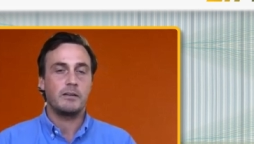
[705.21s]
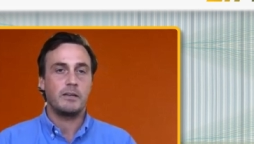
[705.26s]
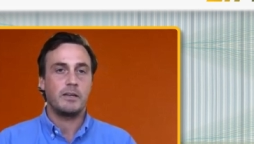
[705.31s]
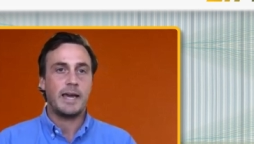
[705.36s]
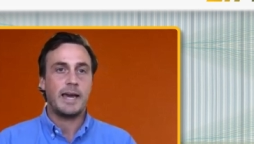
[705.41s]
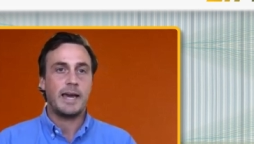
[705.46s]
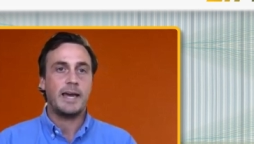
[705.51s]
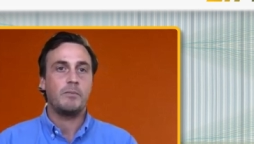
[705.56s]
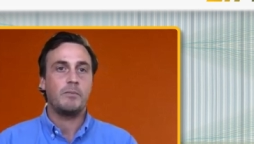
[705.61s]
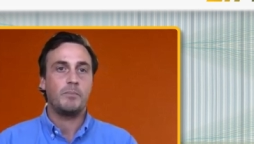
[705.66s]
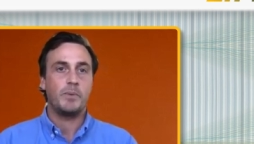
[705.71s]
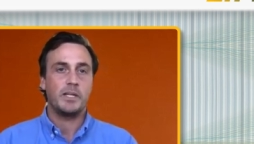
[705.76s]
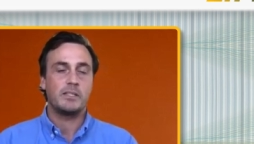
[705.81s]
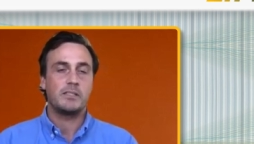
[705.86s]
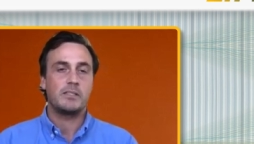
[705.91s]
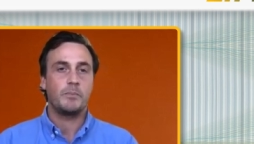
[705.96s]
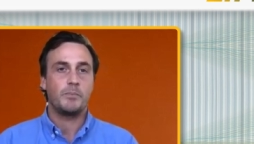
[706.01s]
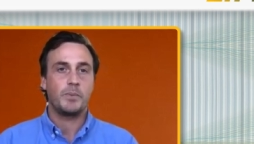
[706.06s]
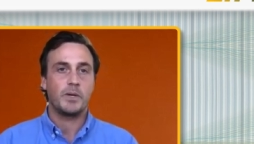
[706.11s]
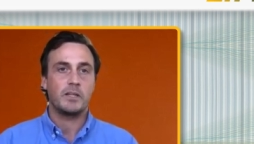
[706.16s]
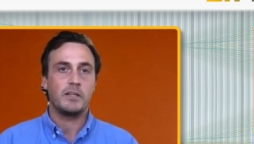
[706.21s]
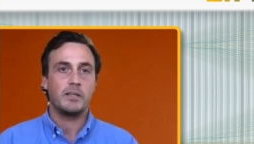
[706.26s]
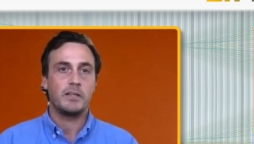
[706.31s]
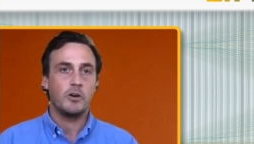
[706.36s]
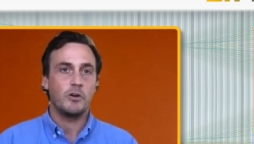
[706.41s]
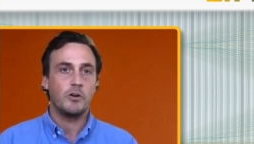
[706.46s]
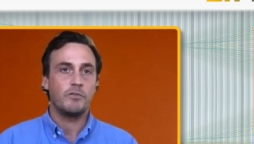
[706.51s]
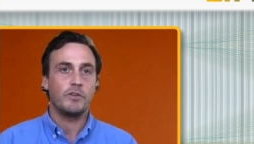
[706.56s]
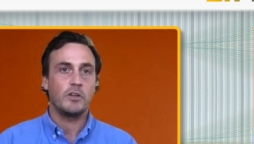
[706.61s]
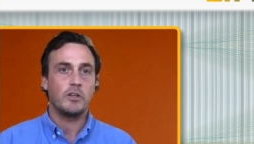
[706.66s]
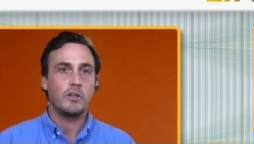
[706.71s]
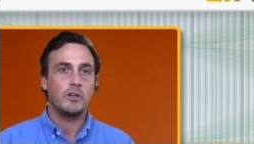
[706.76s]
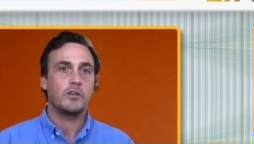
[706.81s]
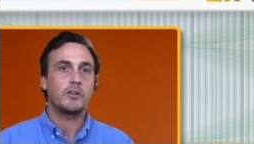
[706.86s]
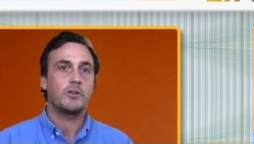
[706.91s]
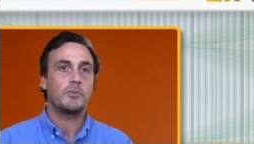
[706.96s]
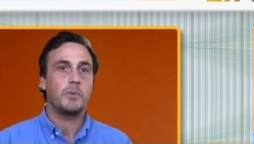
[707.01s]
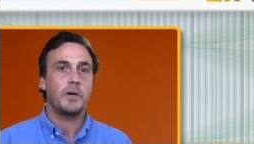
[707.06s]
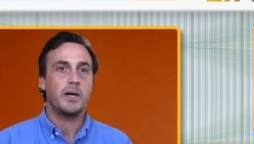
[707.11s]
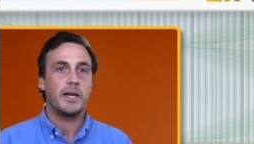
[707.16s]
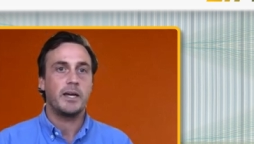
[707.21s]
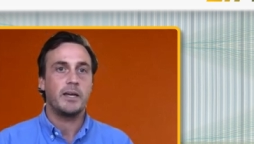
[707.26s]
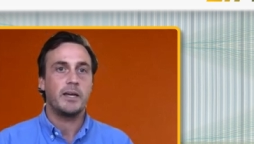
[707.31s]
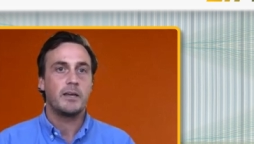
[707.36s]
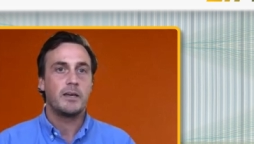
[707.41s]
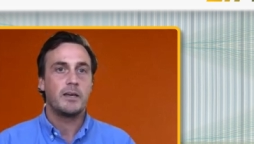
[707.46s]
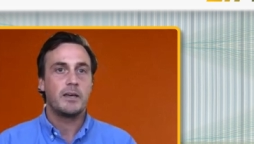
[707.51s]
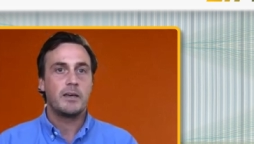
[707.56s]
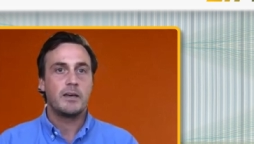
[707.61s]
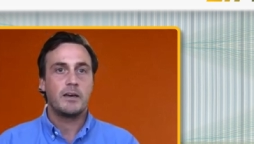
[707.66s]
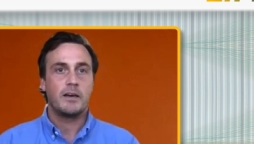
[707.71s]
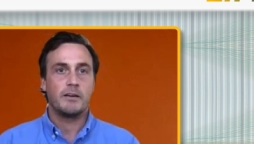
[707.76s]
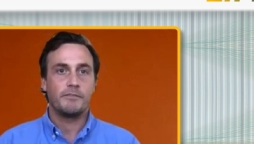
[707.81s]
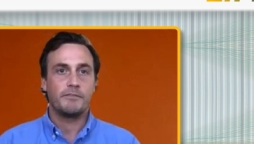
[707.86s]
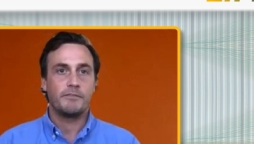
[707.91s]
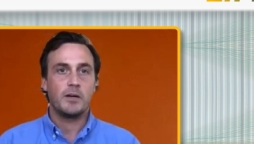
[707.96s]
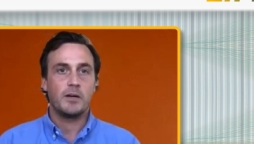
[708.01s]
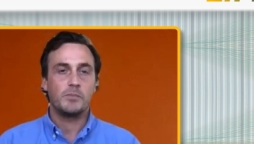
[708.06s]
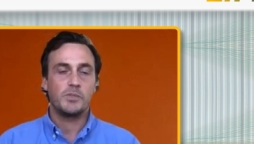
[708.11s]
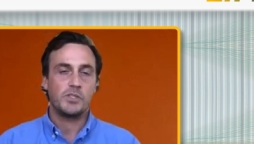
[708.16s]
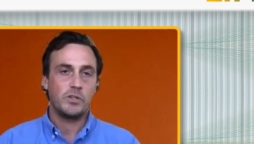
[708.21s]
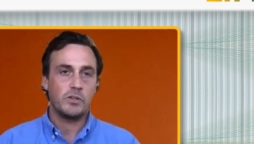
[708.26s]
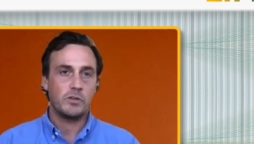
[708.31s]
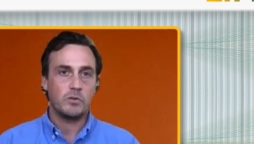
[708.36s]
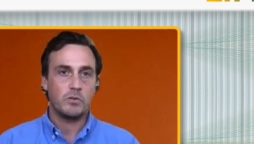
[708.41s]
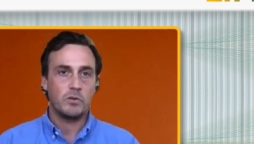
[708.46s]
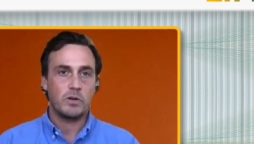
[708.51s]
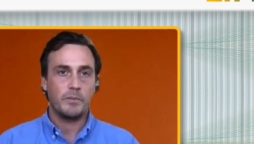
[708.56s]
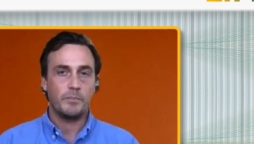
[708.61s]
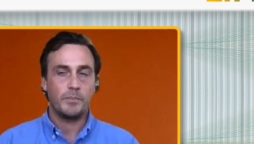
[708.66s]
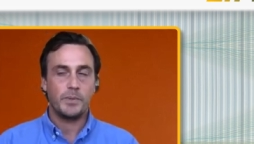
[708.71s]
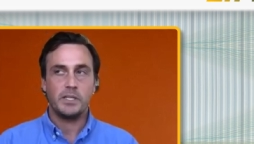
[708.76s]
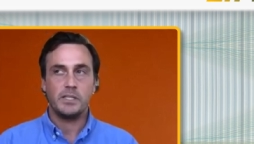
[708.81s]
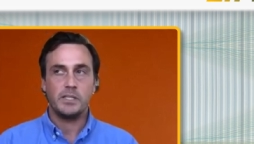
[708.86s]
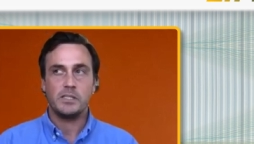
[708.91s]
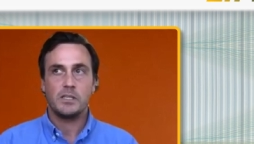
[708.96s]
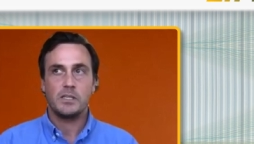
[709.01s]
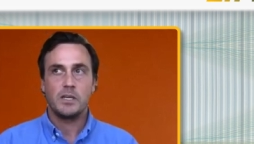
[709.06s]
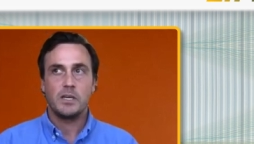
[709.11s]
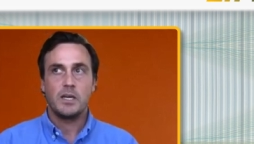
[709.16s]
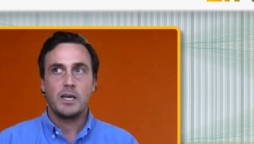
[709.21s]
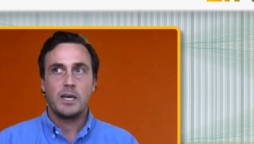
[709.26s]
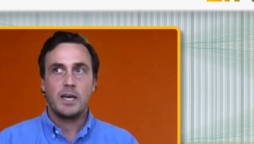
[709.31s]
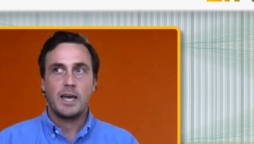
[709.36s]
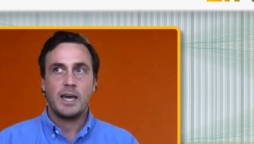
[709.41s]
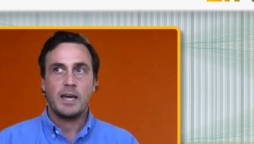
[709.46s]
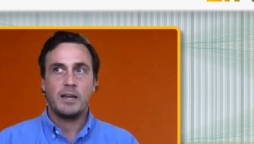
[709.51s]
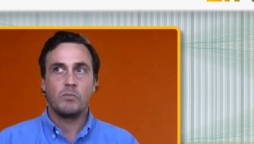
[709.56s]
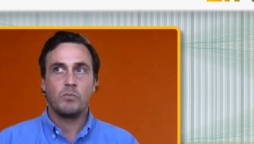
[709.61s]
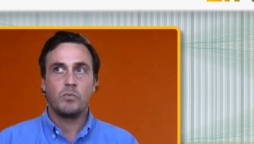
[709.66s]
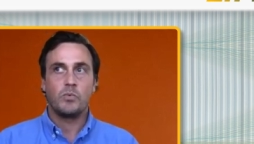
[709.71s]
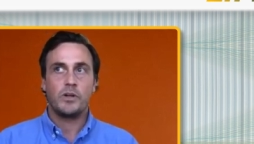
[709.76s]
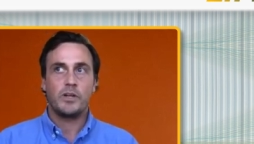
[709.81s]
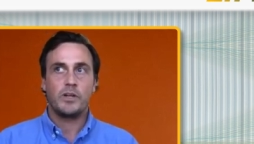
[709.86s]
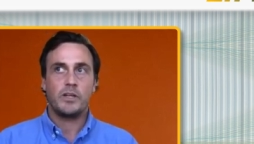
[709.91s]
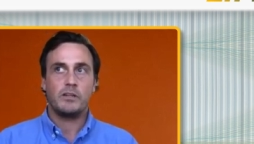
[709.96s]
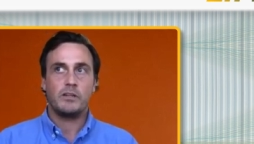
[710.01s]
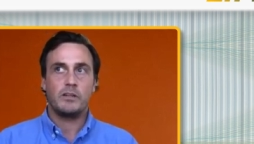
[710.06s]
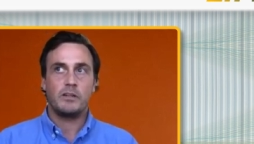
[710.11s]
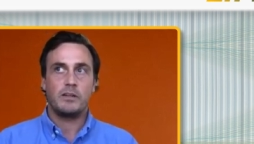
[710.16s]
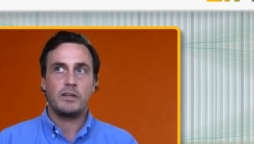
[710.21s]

had been typically overlooked by uh, pharmaceutical companies. Mm-hmm. And what it